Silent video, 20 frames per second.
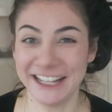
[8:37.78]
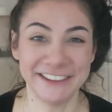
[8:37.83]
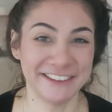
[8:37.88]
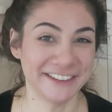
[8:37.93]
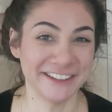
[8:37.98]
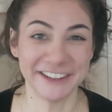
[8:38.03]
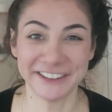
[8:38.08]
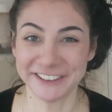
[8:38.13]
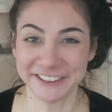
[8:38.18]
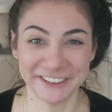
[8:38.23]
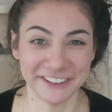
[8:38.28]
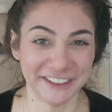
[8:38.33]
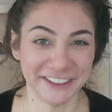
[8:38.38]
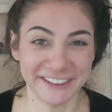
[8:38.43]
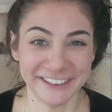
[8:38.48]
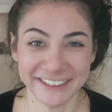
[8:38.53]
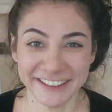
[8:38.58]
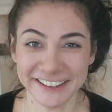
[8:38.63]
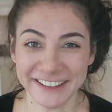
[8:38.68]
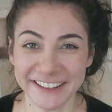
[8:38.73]
that's not
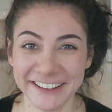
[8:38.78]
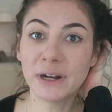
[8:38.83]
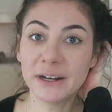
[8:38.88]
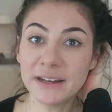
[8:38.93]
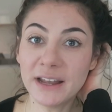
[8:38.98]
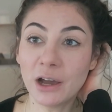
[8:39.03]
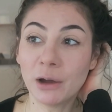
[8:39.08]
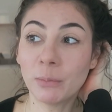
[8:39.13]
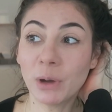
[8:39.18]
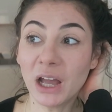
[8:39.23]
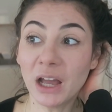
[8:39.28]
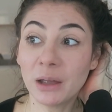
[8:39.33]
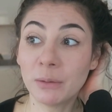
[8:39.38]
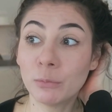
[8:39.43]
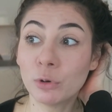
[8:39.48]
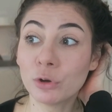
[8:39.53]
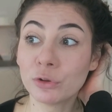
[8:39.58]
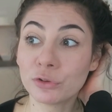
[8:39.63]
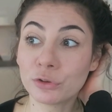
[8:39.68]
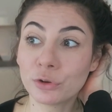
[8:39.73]
good right now
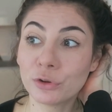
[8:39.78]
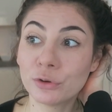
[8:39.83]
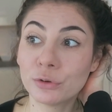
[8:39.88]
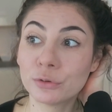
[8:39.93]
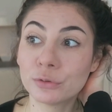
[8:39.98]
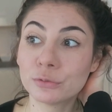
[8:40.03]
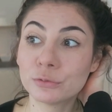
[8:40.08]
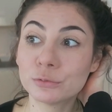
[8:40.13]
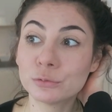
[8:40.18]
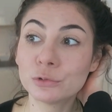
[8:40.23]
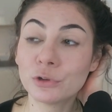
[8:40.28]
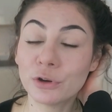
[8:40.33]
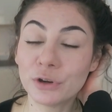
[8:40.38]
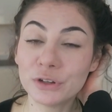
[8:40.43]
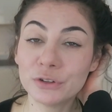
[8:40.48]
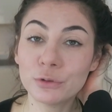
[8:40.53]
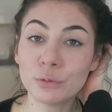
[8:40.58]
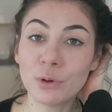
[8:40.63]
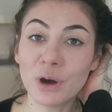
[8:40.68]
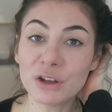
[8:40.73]
i'm also
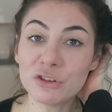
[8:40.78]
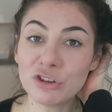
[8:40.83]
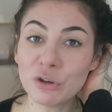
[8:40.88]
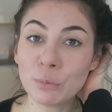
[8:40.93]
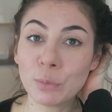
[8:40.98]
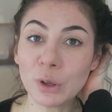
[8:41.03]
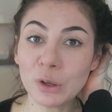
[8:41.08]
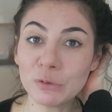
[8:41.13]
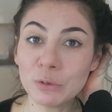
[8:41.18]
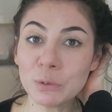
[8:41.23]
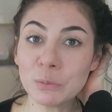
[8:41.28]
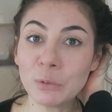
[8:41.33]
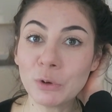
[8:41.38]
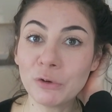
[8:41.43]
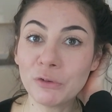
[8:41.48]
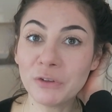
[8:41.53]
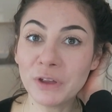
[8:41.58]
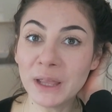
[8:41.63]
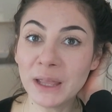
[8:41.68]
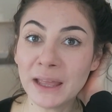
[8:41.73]
going to watch a bollywood
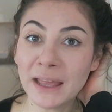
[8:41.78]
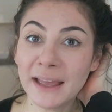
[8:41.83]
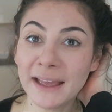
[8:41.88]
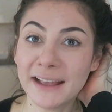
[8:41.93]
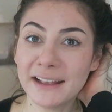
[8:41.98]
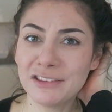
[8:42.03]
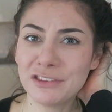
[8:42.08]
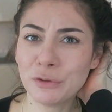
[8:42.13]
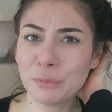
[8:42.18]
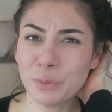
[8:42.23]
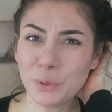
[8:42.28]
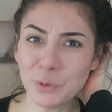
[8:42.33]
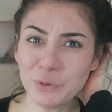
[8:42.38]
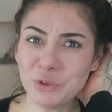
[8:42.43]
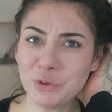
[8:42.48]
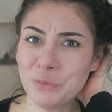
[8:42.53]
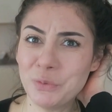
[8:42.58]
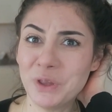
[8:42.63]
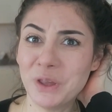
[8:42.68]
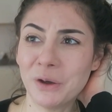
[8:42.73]
movie it's
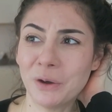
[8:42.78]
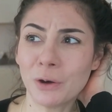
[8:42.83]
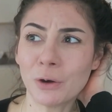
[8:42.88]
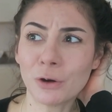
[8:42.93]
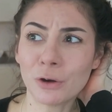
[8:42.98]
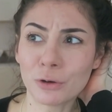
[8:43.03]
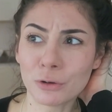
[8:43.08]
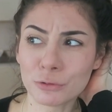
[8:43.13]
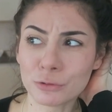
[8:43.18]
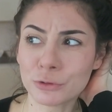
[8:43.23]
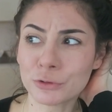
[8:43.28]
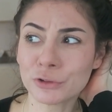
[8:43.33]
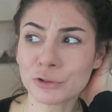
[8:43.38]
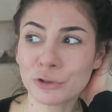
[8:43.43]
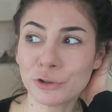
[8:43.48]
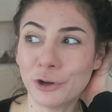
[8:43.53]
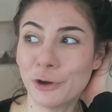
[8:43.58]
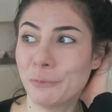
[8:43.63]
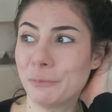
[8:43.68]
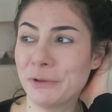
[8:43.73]
supposed to be a horror
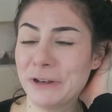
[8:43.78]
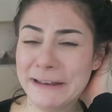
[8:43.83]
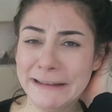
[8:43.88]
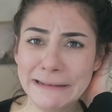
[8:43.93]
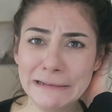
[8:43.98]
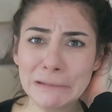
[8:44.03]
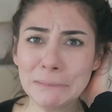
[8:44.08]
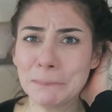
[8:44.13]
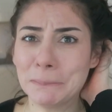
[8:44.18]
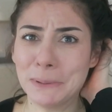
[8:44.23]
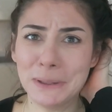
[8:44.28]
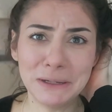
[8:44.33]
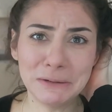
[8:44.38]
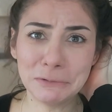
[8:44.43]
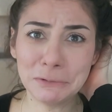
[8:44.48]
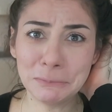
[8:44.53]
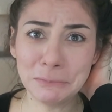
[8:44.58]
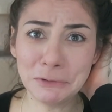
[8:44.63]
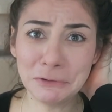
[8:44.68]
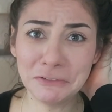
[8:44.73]
comedy
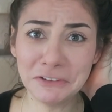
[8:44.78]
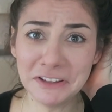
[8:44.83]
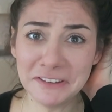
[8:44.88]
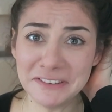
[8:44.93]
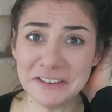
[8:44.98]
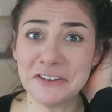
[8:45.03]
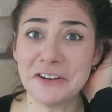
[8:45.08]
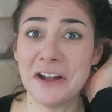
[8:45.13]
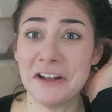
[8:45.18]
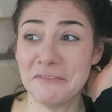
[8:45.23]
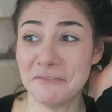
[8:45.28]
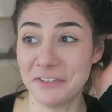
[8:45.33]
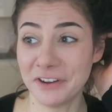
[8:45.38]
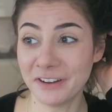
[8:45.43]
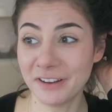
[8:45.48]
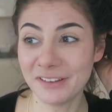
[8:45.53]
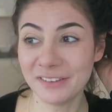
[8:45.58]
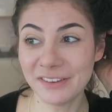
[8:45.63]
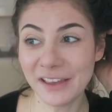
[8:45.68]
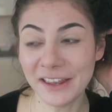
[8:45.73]
bollywood movie so i'm
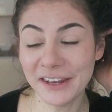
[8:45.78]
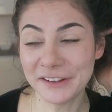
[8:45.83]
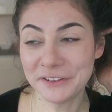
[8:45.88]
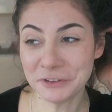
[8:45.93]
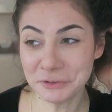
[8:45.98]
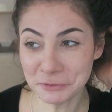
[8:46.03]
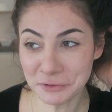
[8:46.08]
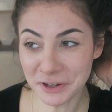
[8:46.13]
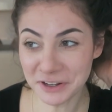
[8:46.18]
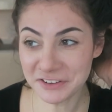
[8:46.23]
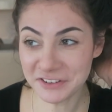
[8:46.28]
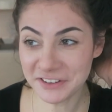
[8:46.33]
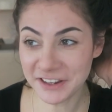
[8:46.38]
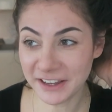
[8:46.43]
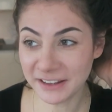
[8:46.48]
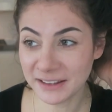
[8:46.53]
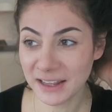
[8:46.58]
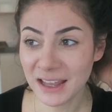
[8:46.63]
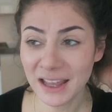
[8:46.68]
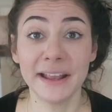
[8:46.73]
very excited to watch
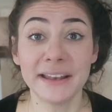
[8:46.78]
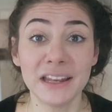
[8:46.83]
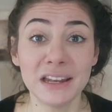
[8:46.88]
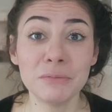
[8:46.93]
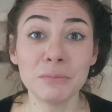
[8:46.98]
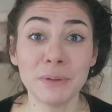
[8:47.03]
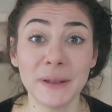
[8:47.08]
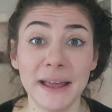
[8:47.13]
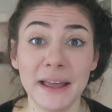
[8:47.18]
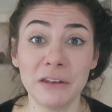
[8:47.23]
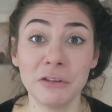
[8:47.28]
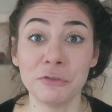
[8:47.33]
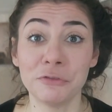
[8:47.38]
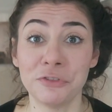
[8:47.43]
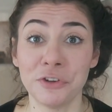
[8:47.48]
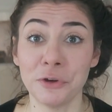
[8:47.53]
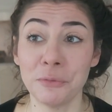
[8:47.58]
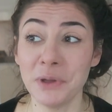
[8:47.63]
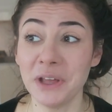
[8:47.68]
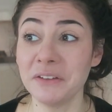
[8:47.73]
that i didn't plan on
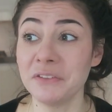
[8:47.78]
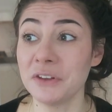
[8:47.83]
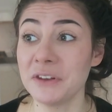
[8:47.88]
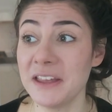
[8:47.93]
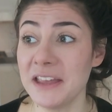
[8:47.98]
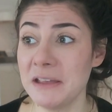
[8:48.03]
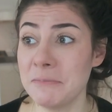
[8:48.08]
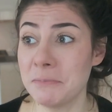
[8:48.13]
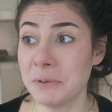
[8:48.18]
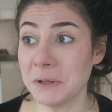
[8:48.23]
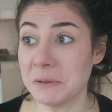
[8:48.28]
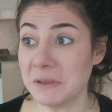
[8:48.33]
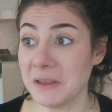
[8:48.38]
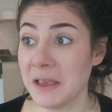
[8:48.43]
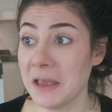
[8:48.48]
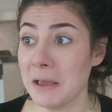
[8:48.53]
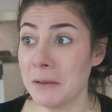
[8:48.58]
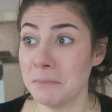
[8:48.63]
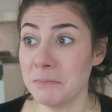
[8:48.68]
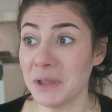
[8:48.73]
filming today but
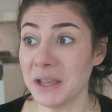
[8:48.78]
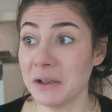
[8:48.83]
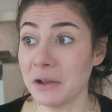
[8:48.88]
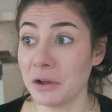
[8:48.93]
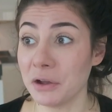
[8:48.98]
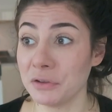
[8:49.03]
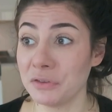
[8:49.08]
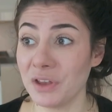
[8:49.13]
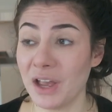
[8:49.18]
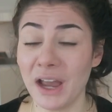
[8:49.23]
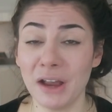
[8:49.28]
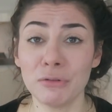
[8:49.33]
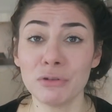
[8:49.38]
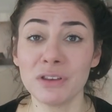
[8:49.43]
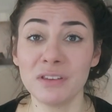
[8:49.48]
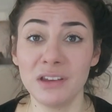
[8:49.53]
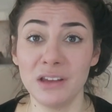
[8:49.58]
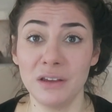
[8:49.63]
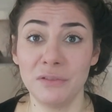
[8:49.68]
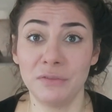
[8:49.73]
because i
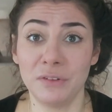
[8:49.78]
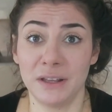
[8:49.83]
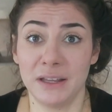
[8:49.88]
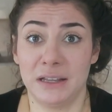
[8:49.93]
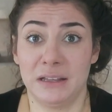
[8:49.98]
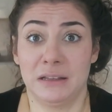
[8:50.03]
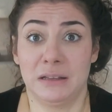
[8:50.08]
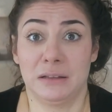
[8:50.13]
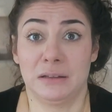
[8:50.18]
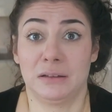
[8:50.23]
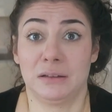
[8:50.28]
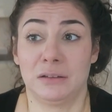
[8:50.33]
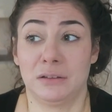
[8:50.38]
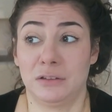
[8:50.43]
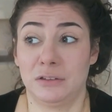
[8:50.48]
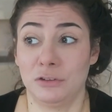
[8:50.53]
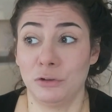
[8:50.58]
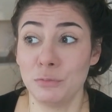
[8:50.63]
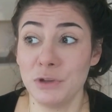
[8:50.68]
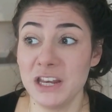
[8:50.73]
received like
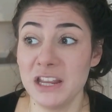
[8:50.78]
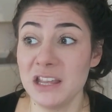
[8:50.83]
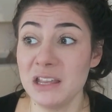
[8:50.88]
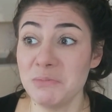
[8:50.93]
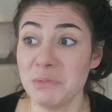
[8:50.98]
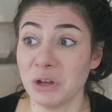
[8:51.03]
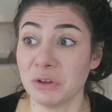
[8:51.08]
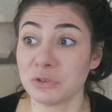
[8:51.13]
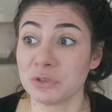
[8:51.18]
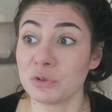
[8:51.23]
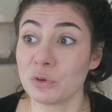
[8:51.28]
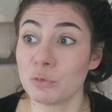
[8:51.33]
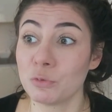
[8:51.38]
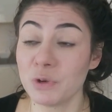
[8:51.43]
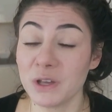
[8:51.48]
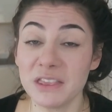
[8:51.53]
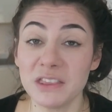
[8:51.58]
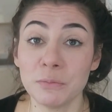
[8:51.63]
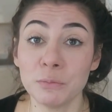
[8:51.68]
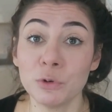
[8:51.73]
so many emails
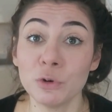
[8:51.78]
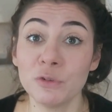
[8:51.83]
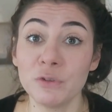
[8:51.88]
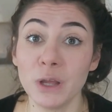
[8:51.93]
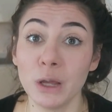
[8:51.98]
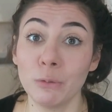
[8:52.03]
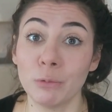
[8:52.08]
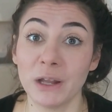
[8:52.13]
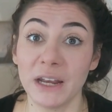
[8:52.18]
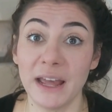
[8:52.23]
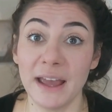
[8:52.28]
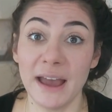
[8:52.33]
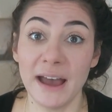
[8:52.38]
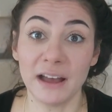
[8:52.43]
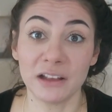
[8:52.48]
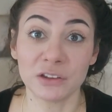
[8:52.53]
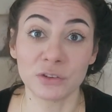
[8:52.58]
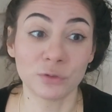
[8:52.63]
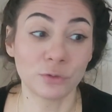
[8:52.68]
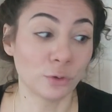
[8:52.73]
with the movie when I
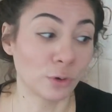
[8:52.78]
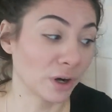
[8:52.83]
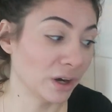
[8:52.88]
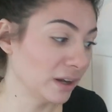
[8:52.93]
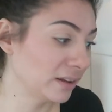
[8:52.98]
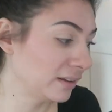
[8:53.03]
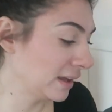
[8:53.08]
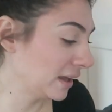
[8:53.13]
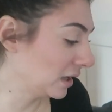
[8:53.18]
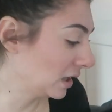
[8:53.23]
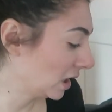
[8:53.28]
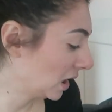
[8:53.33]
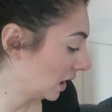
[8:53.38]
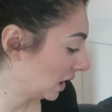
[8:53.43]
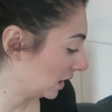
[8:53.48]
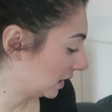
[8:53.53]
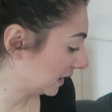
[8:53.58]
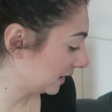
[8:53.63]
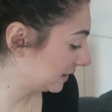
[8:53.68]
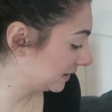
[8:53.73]
asked for it and
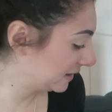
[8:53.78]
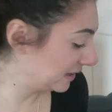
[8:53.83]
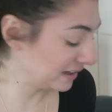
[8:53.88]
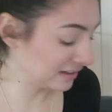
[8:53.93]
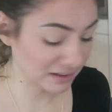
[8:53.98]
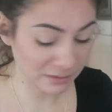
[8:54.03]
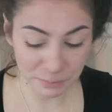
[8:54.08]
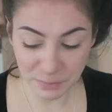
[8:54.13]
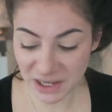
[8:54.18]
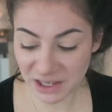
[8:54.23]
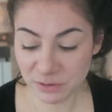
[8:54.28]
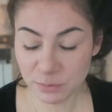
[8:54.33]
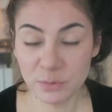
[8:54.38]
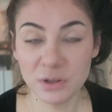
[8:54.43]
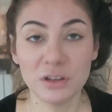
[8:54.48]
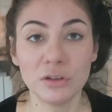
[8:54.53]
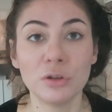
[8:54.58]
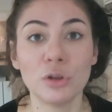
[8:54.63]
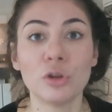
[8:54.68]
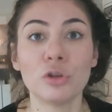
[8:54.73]
like this makes
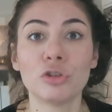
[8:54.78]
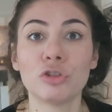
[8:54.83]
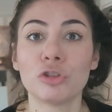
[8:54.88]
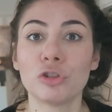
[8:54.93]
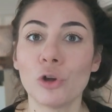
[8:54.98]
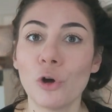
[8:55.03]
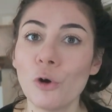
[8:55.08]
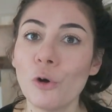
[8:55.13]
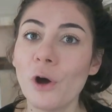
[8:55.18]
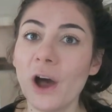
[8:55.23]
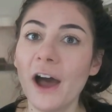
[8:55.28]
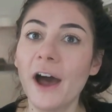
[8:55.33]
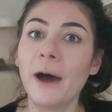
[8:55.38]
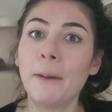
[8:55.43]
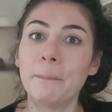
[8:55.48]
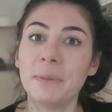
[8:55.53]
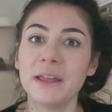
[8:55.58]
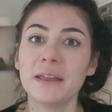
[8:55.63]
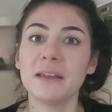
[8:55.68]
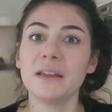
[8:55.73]
me so
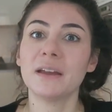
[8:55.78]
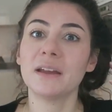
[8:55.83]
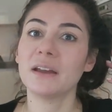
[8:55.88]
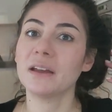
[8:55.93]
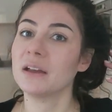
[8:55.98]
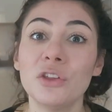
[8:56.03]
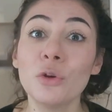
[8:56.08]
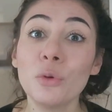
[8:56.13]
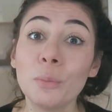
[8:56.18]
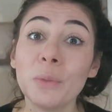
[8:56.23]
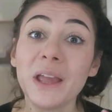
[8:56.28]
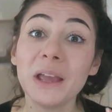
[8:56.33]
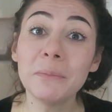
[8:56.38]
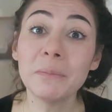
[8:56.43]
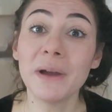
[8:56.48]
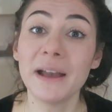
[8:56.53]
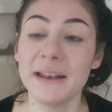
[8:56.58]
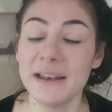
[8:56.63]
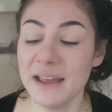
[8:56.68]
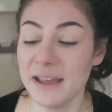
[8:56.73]
happy. You make
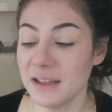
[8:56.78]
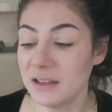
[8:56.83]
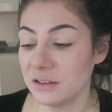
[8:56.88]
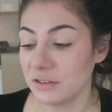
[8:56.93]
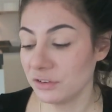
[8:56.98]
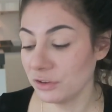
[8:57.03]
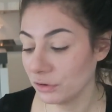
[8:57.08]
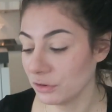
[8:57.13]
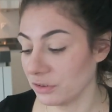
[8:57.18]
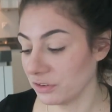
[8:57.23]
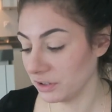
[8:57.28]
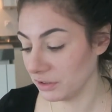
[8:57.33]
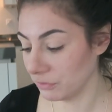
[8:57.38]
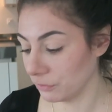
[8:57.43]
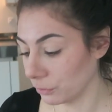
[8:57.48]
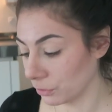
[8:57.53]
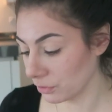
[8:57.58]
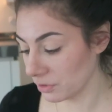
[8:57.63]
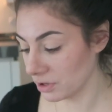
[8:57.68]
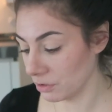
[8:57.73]
my day, seriously,
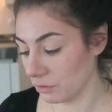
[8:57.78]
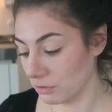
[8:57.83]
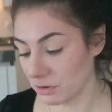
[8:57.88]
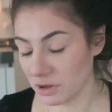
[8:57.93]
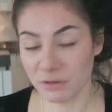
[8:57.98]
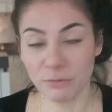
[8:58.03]
for real.